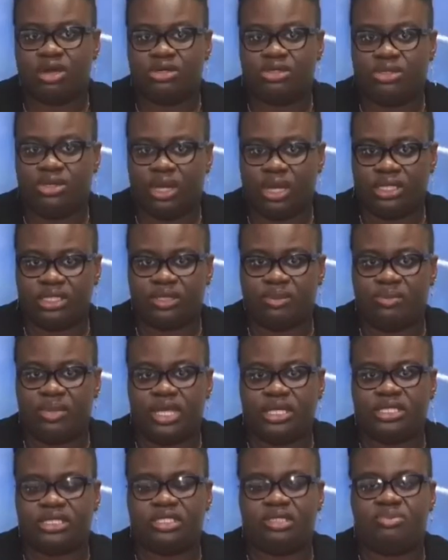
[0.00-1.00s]
not
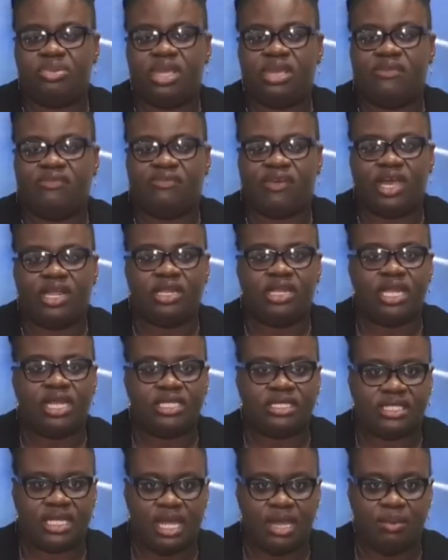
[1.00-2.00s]
meant to be a final
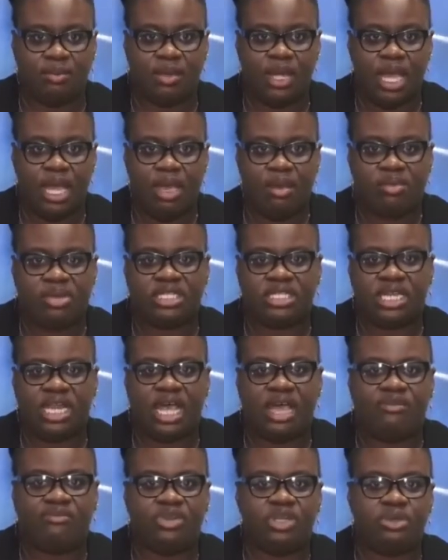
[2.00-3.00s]
exam, but an
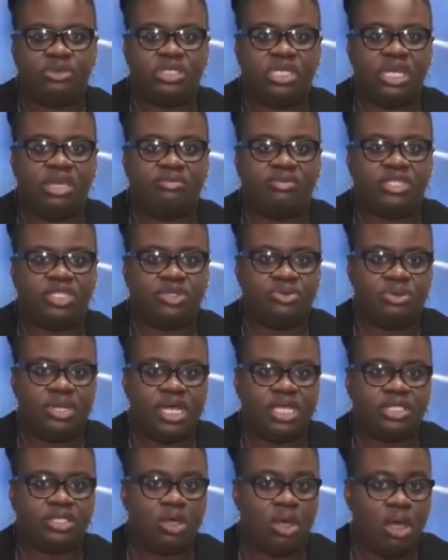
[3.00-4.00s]
avenue to give
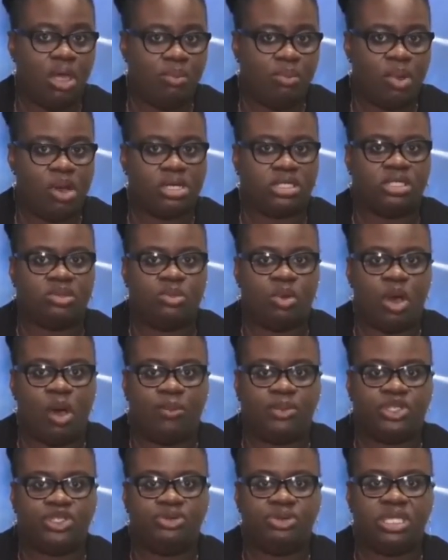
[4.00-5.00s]
students all possible
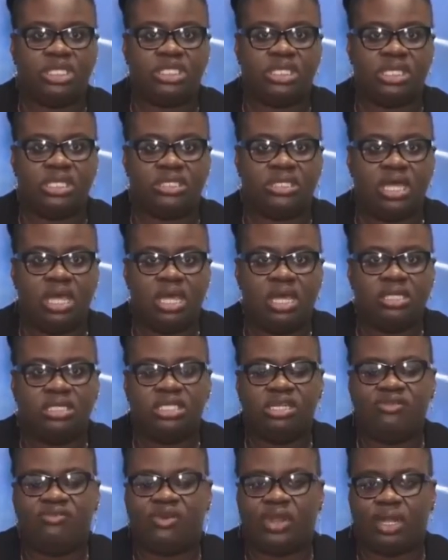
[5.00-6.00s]
opportunities
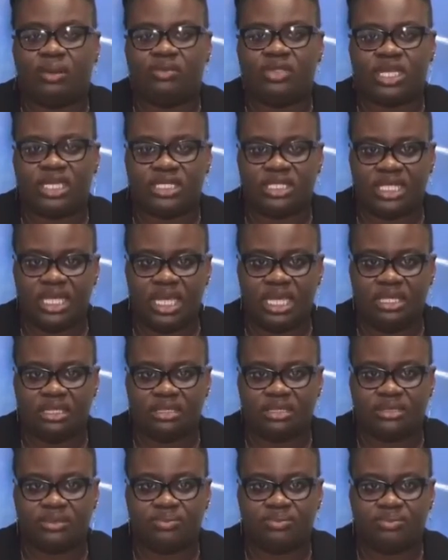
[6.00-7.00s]
to develop their
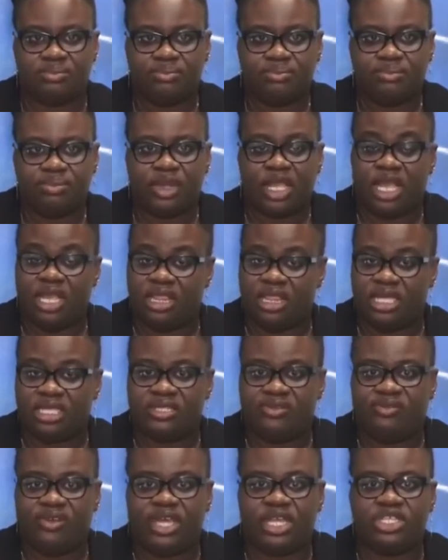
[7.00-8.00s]
skills. In
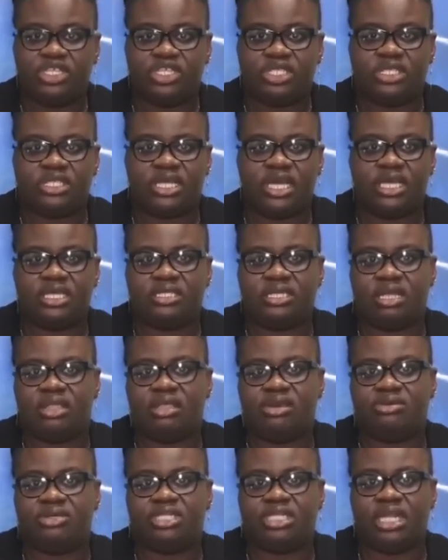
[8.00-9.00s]
this vein, she says
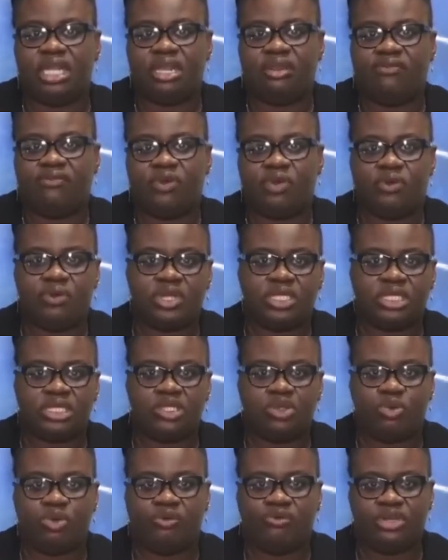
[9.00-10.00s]
there is need for greater
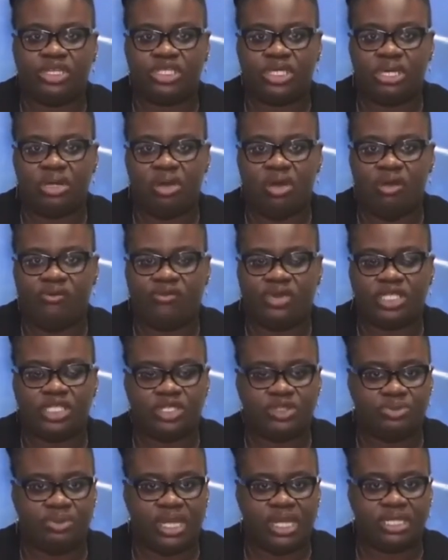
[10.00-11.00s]
supervision of
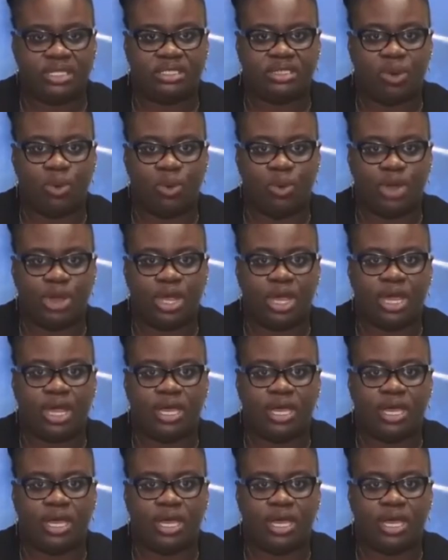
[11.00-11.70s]
students' work.